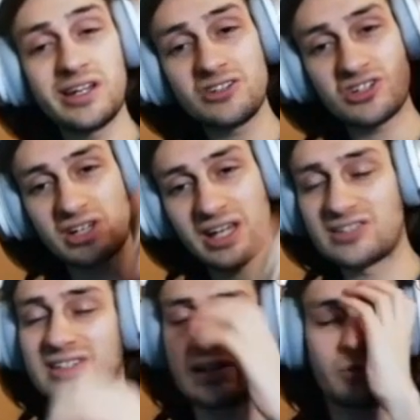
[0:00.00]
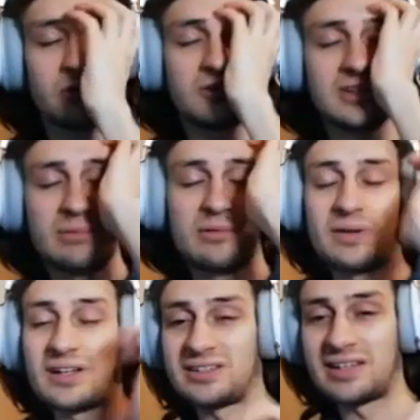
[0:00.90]
just gets steeper and steeper
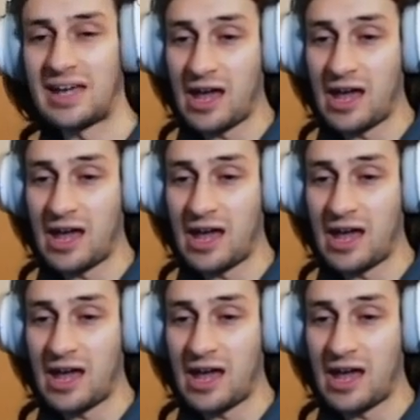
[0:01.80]
because